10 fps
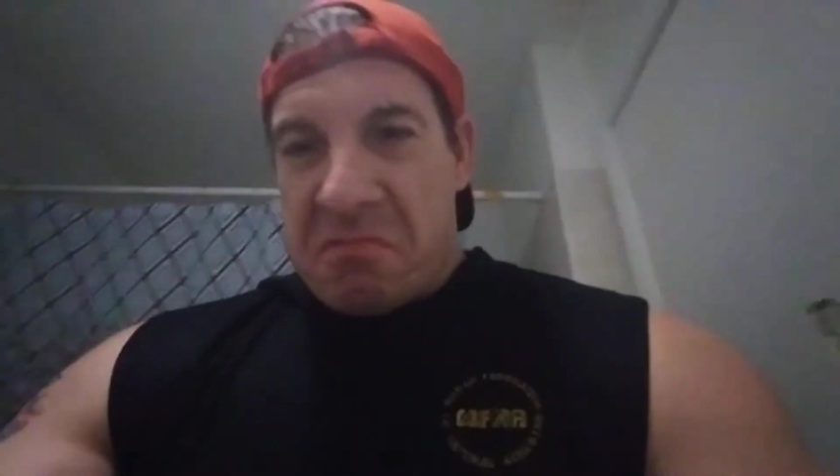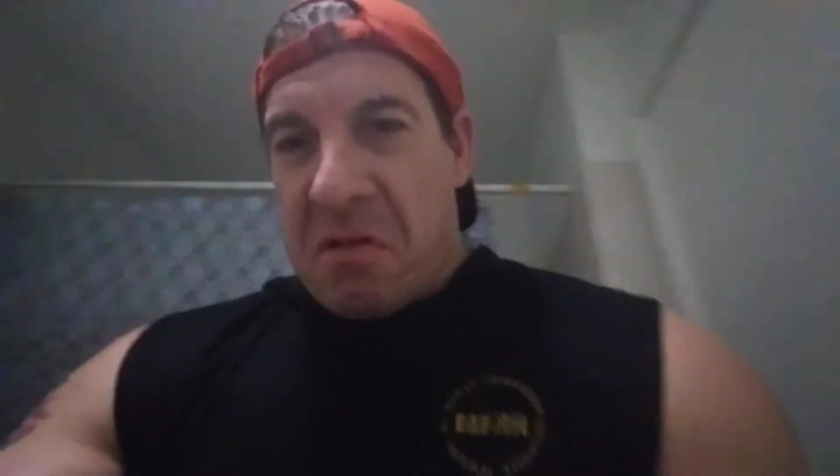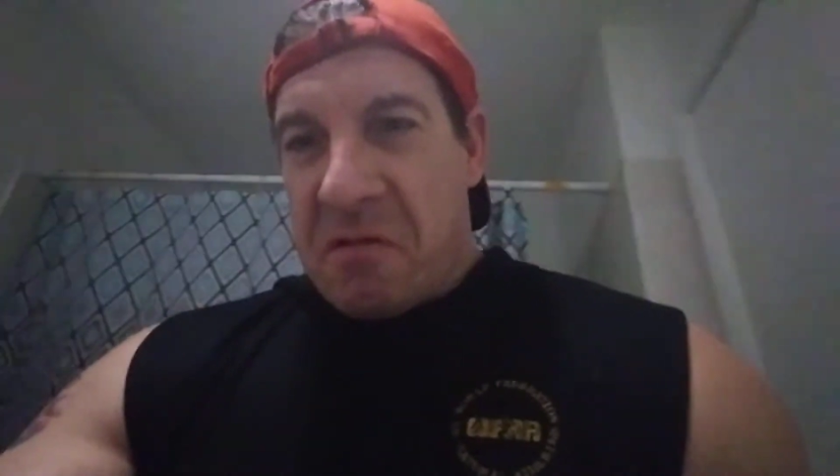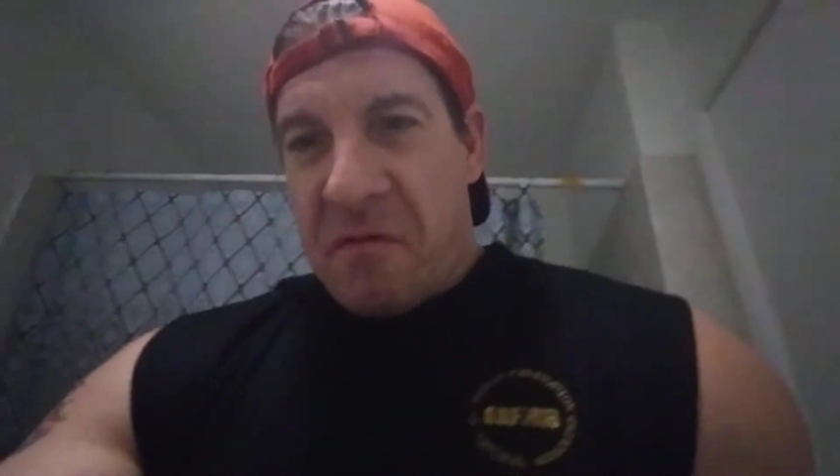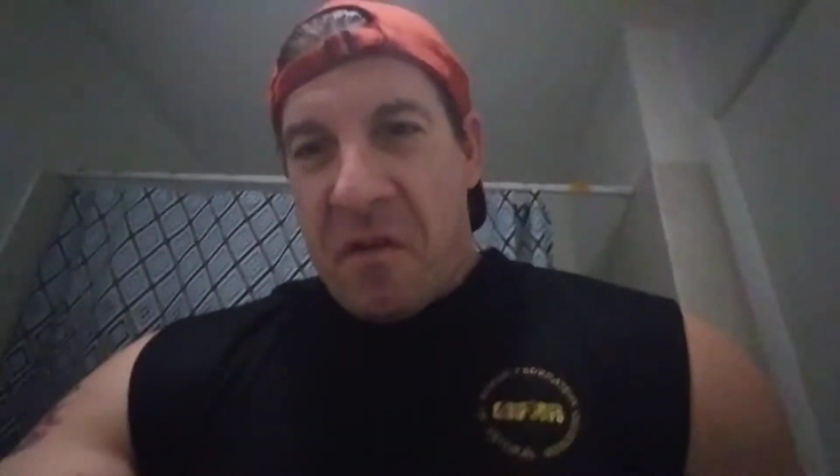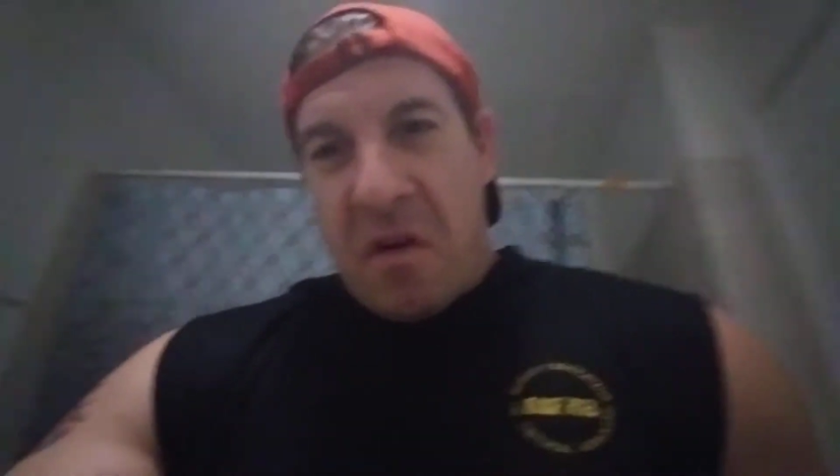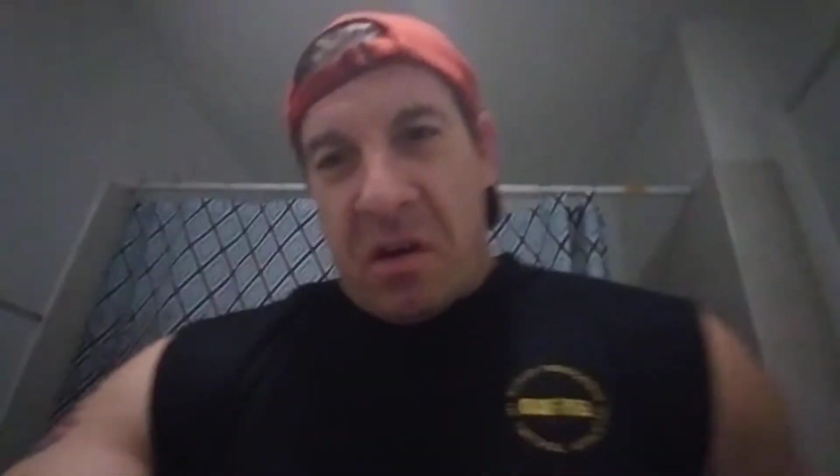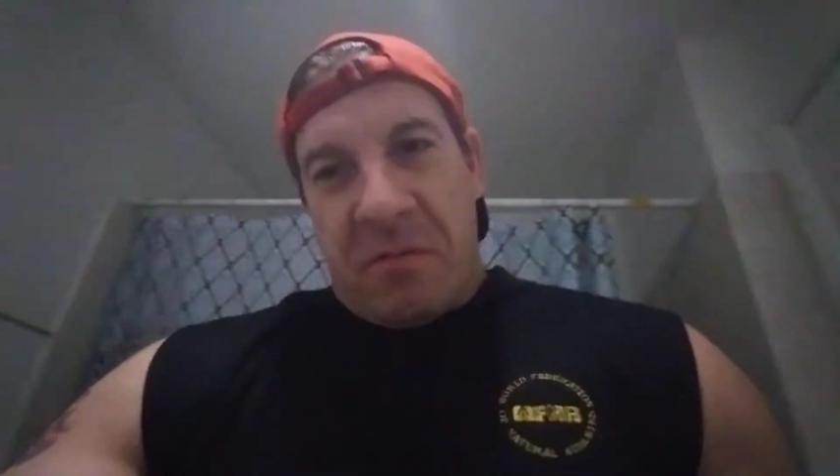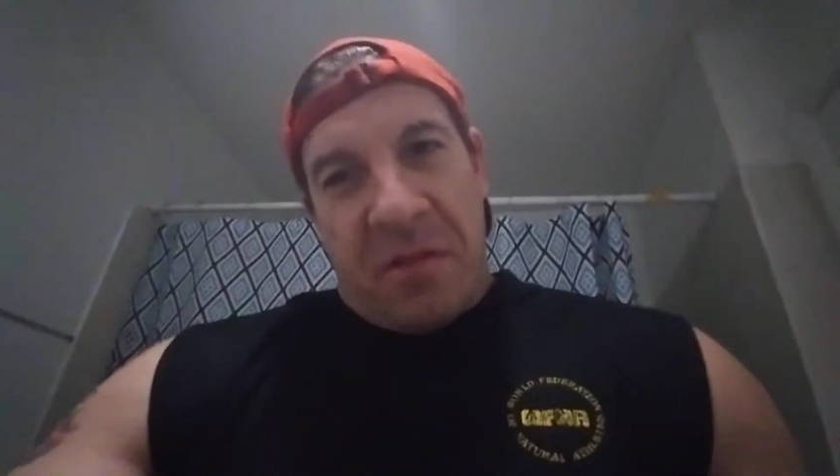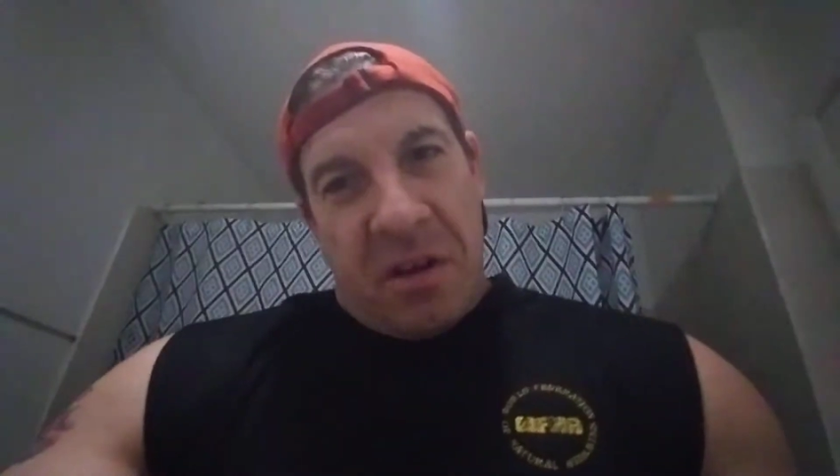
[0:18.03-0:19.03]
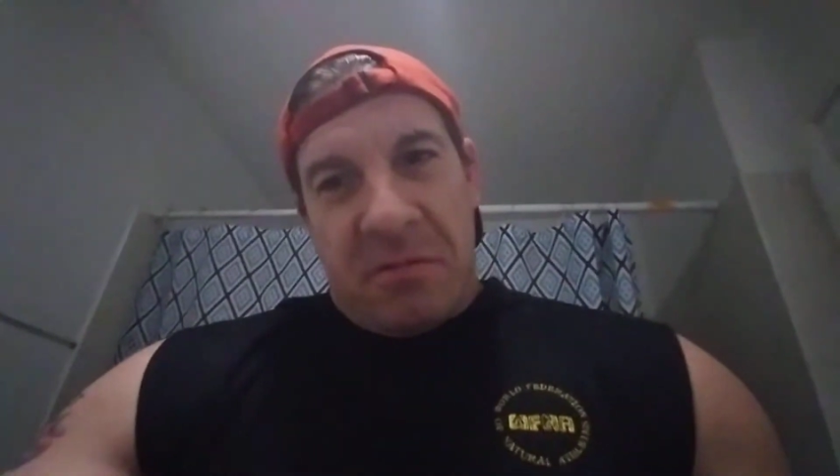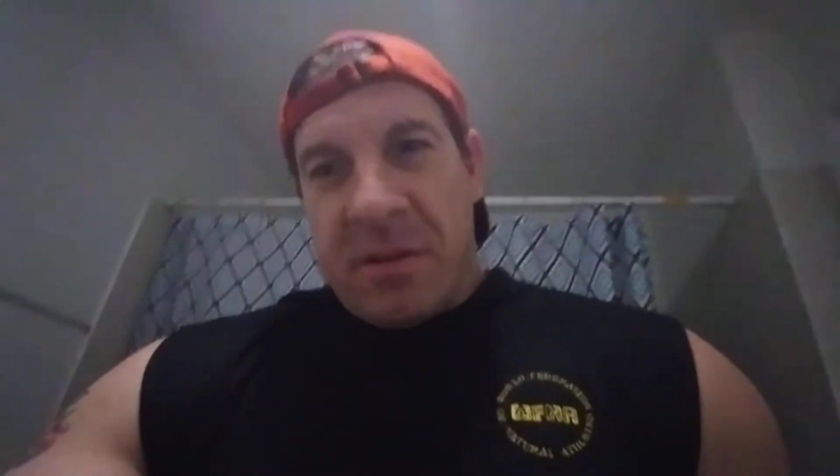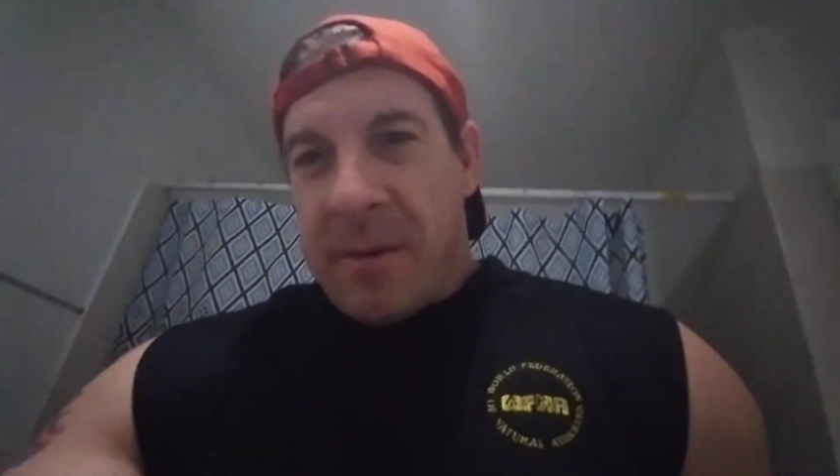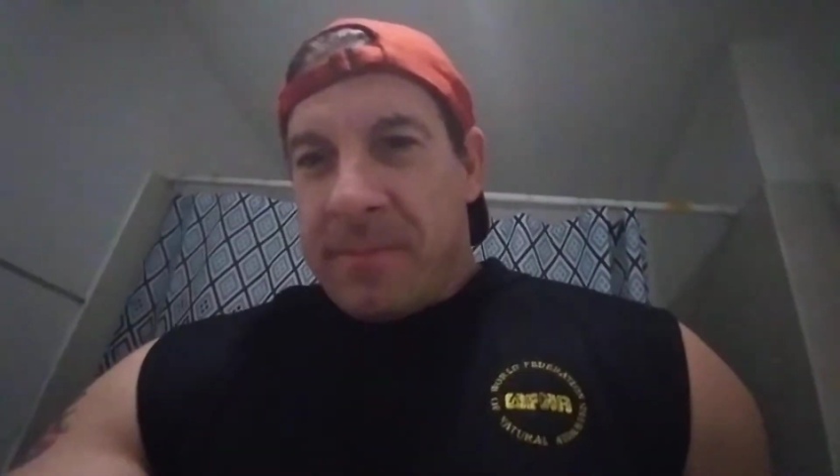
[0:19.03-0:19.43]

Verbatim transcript: motherfucker.